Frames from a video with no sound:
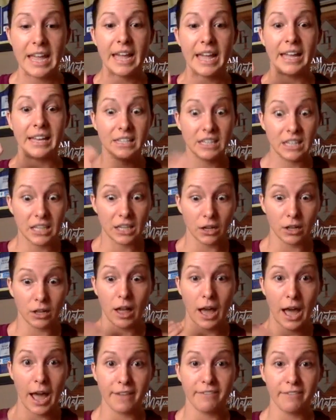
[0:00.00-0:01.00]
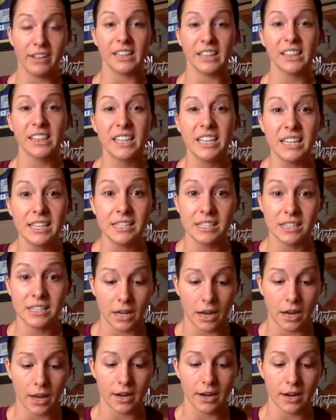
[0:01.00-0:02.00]
until I've at least
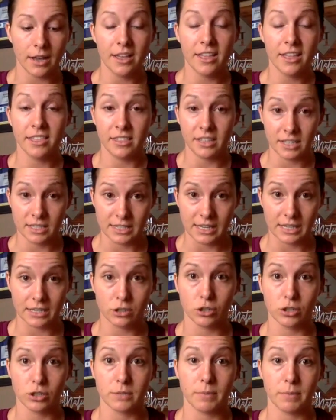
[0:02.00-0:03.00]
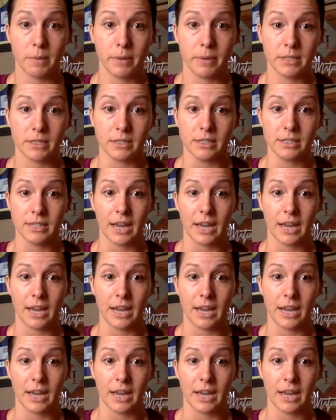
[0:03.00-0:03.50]
done the essentials in my business.